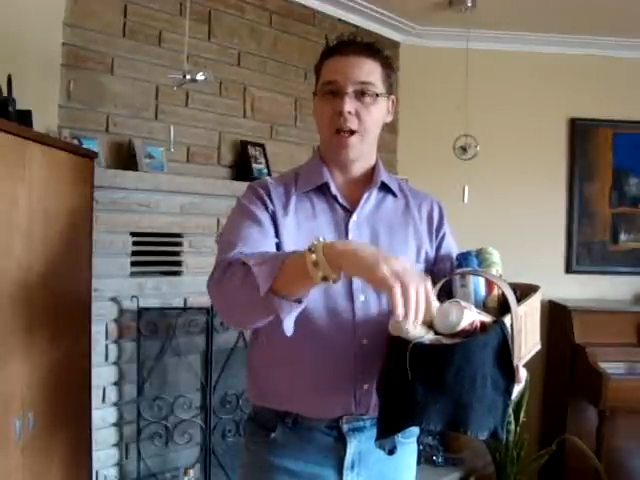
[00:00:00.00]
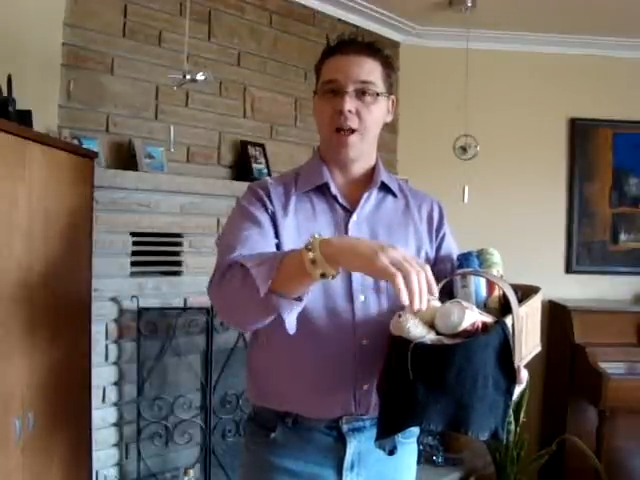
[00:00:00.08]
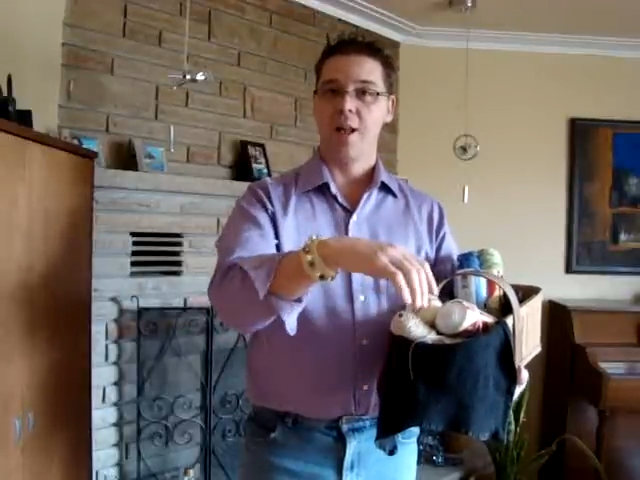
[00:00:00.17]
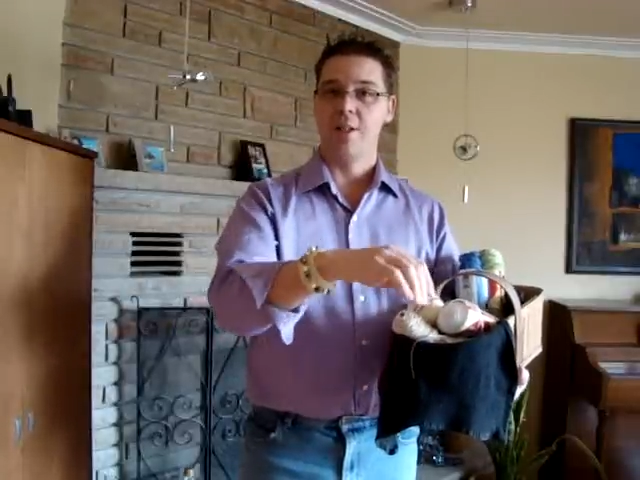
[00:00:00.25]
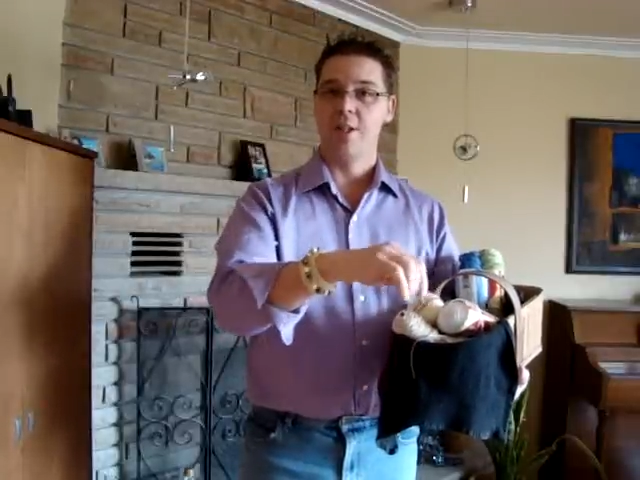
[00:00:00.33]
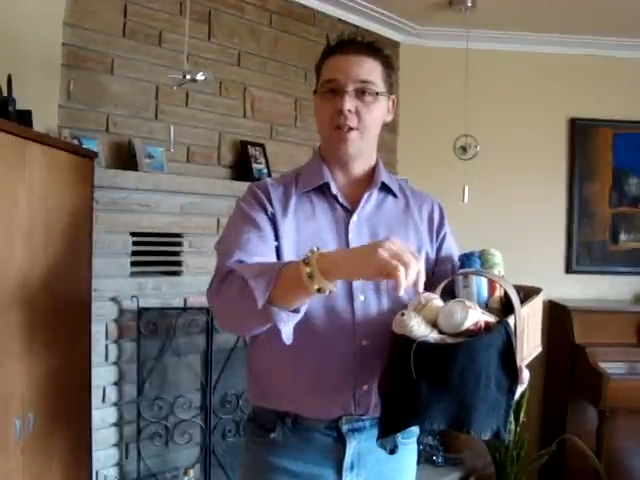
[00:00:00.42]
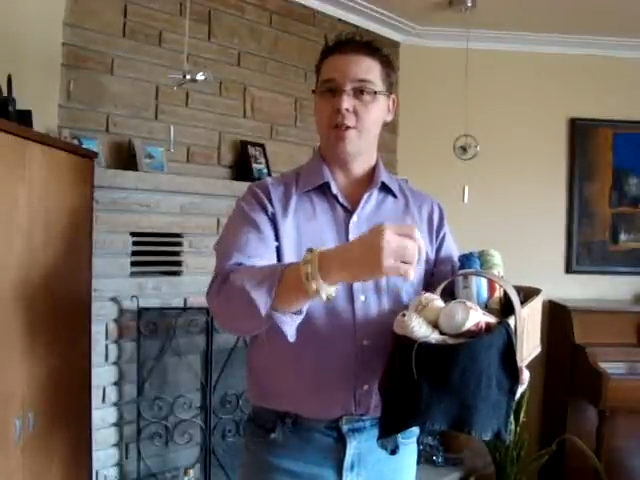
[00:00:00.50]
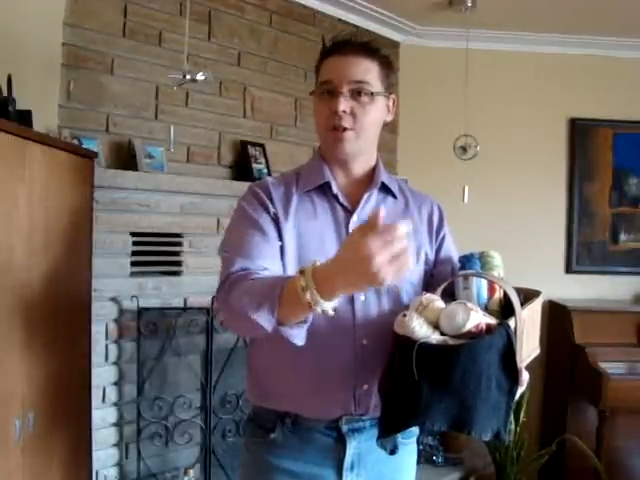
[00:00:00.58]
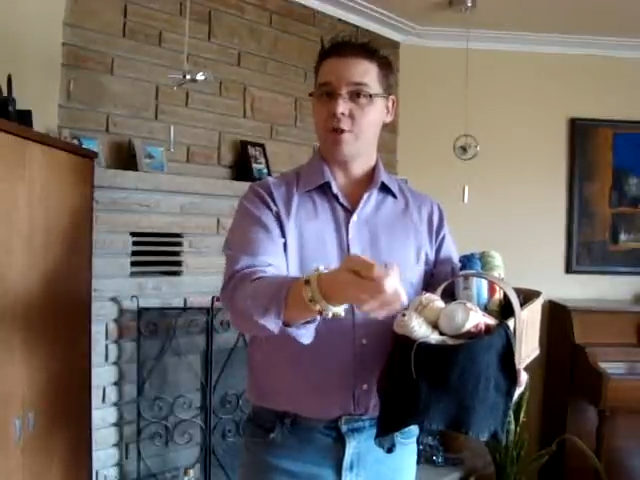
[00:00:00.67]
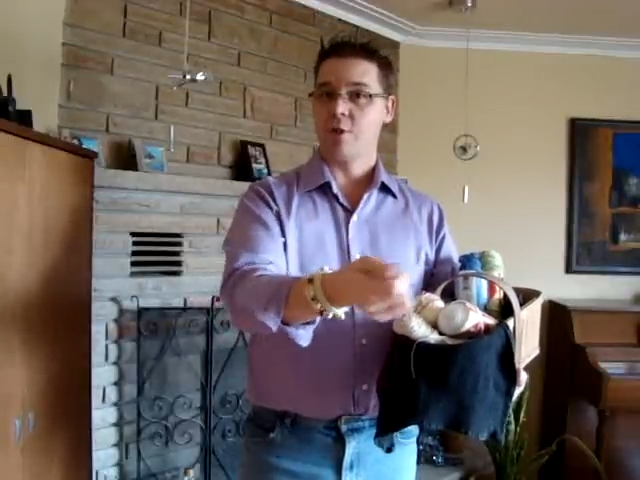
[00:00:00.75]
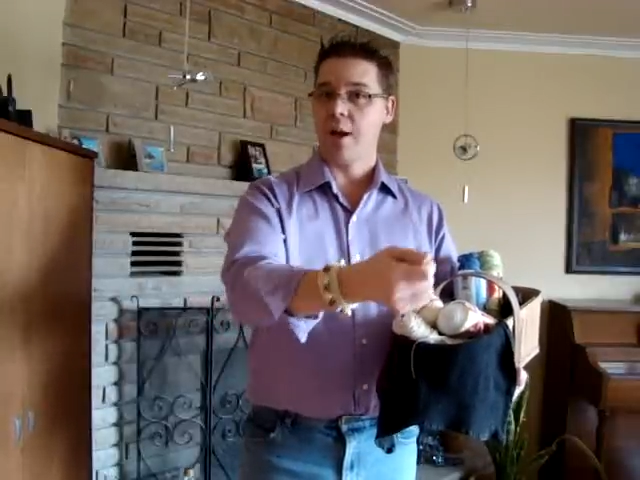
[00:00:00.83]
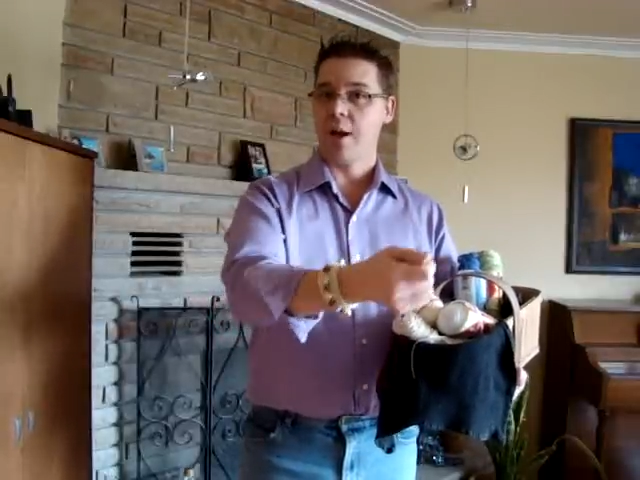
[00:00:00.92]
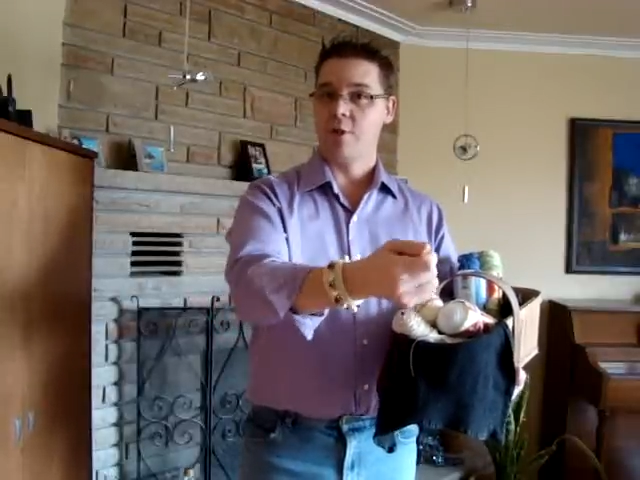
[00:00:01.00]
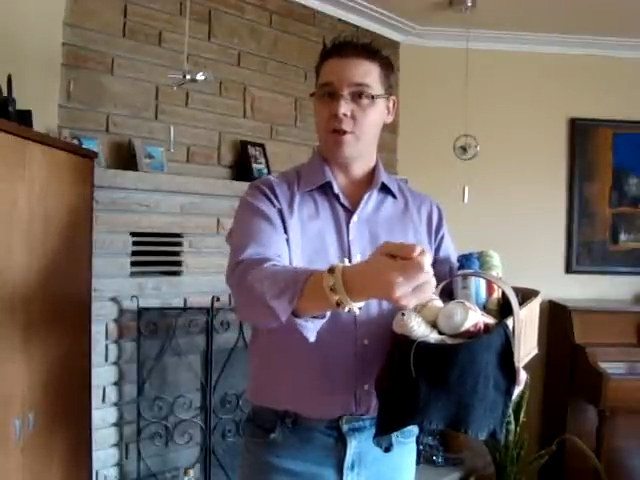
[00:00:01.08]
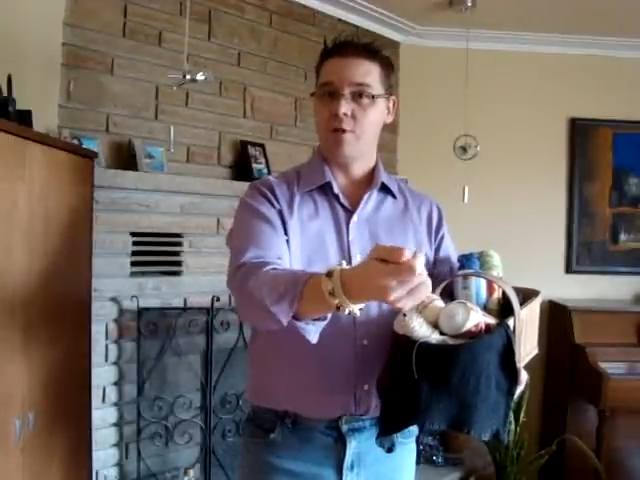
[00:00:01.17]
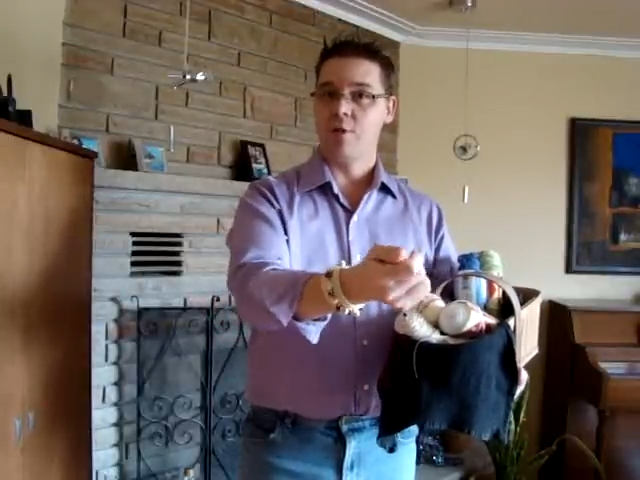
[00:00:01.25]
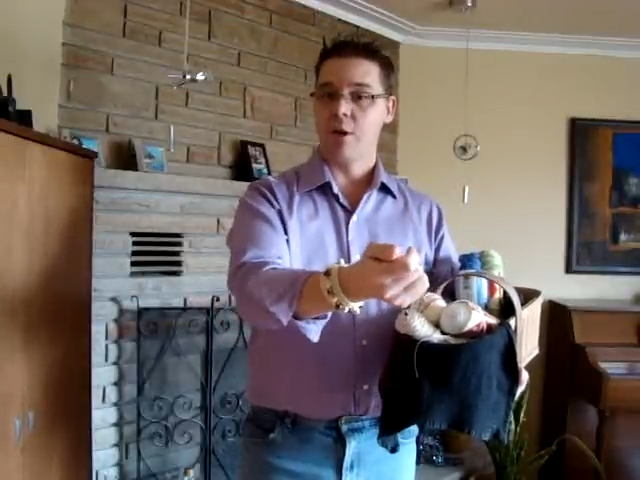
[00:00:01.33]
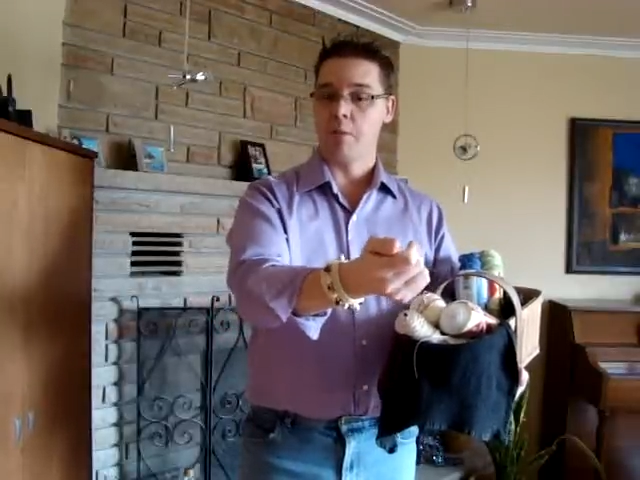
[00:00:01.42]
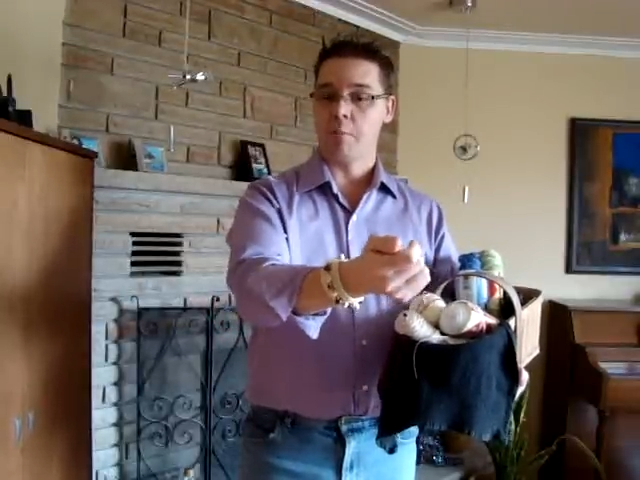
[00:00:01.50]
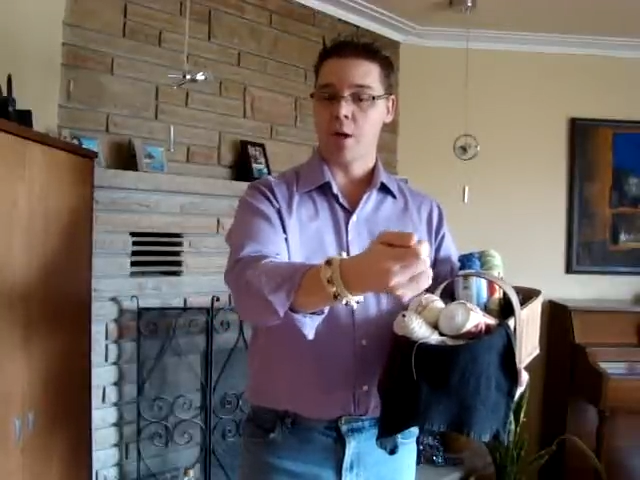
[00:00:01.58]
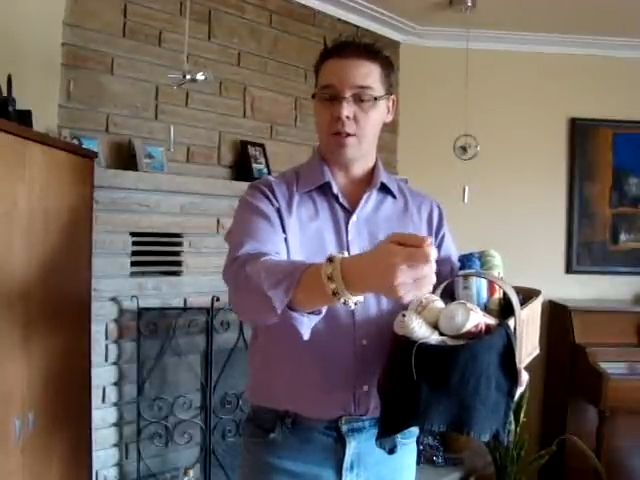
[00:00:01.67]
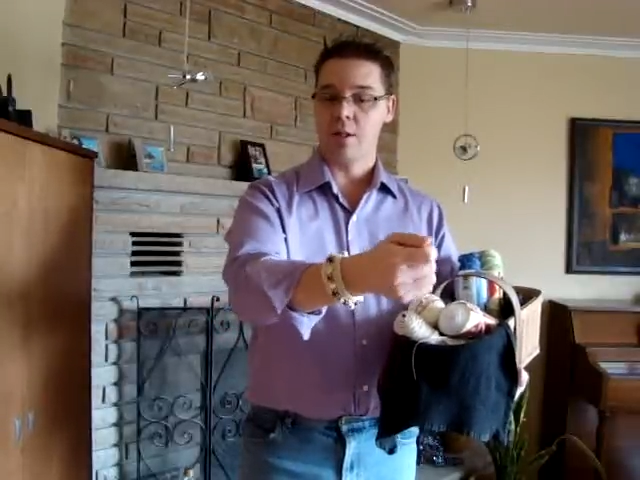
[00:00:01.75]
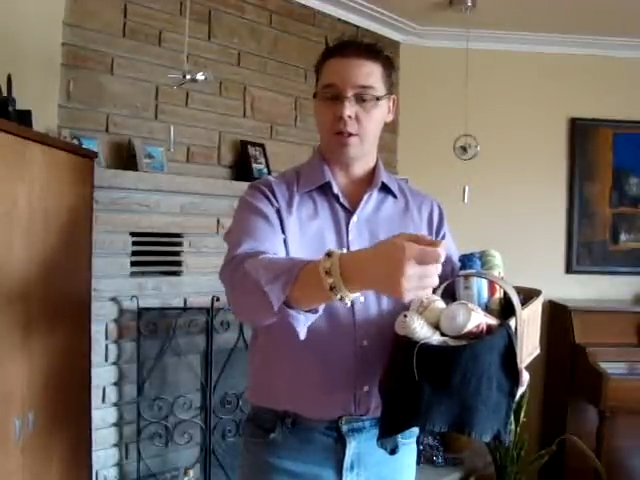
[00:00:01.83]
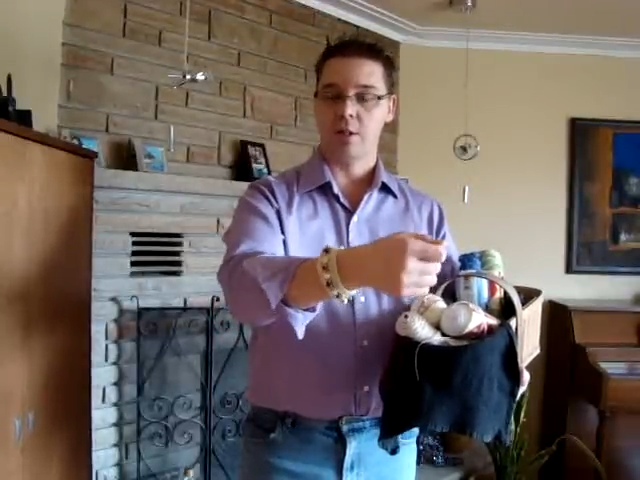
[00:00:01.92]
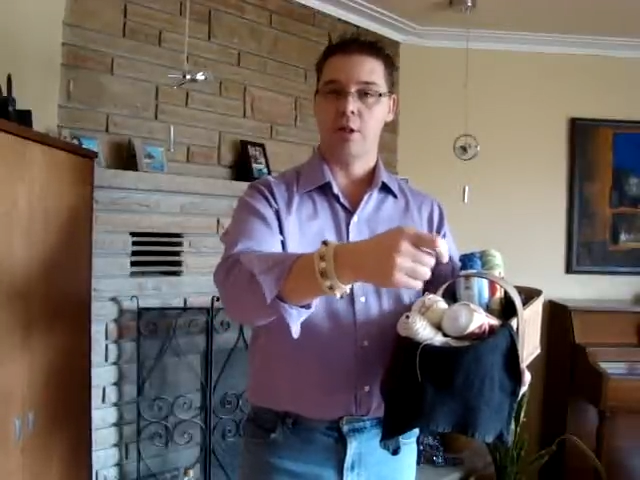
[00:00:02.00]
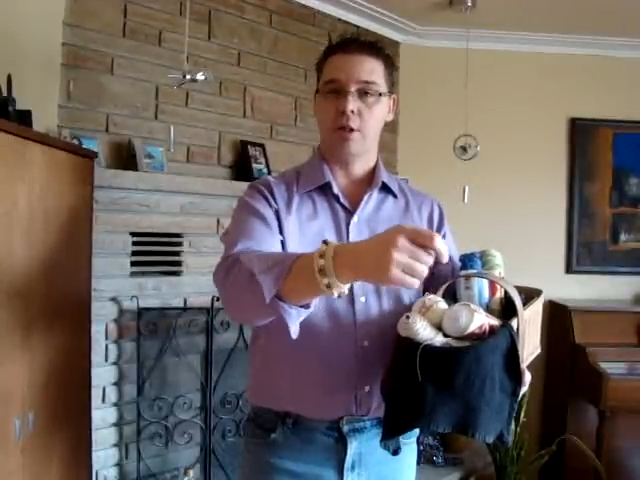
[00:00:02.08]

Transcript: And you just don't have to do uh, bracelets.